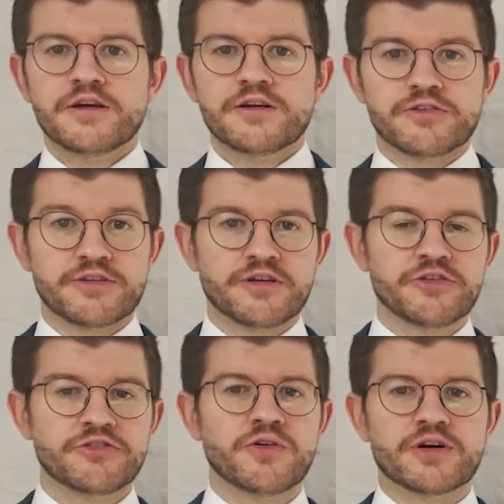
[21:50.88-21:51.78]
There is
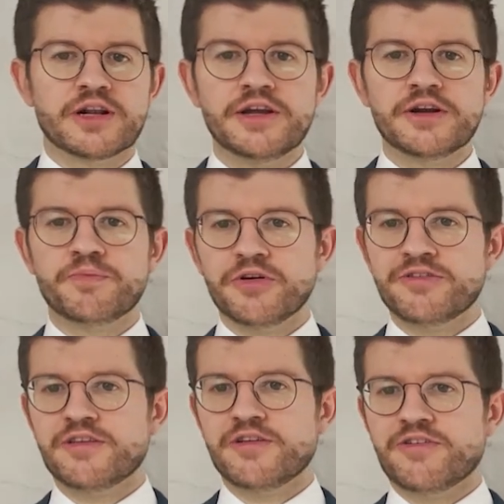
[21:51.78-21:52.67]
also a clear
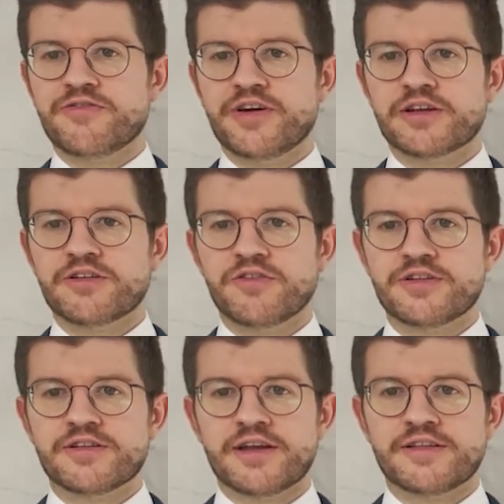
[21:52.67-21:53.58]
positive effect of the
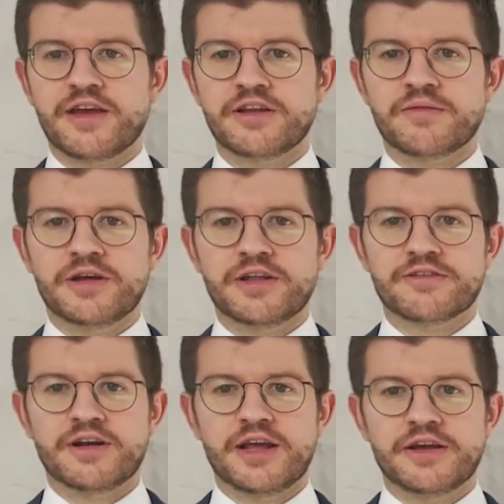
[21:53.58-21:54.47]
titanium
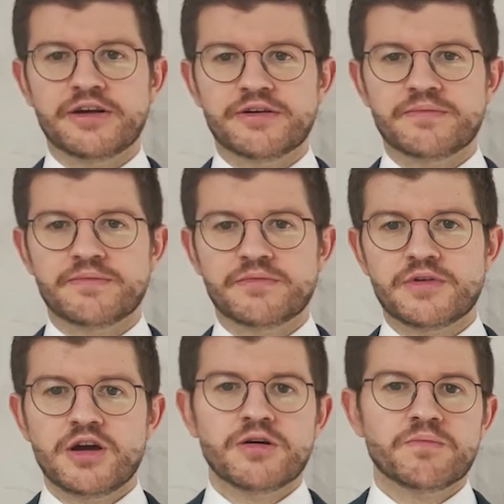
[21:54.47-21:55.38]
interlayer.
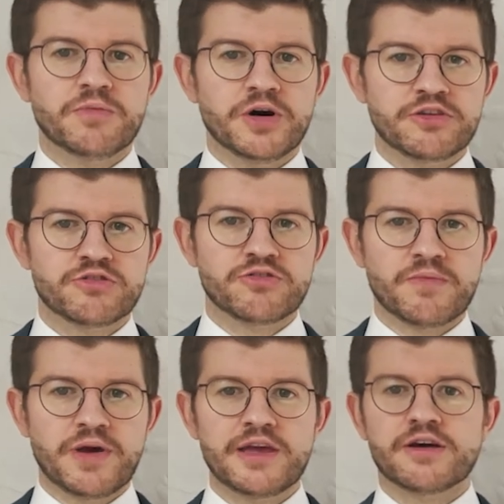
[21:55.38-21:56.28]
But to
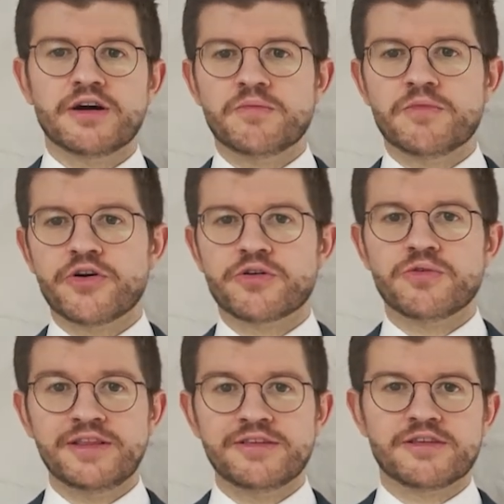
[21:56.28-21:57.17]
make a more
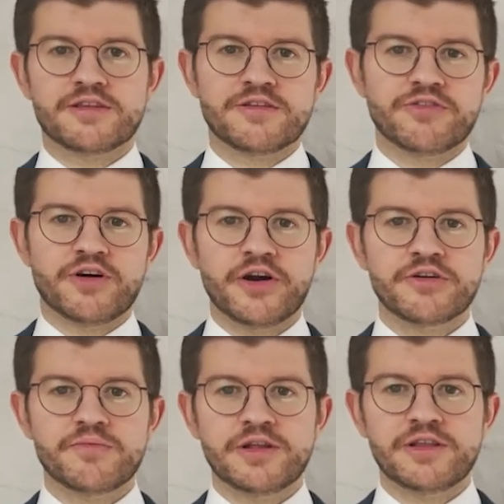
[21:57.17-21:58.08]
quantitative
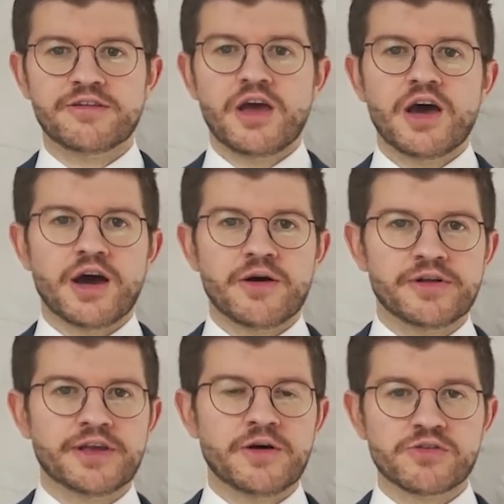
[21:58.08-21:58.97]
argument, I will
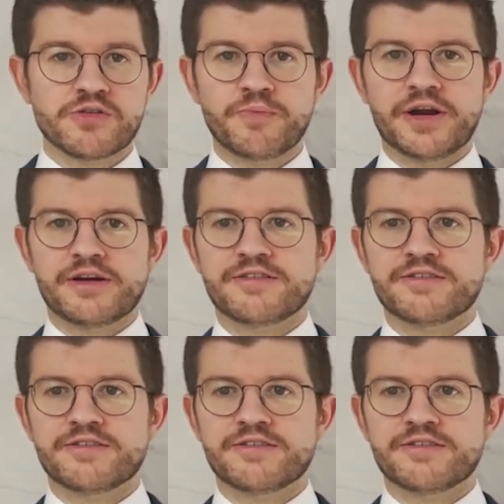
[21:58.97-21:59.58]
now compare the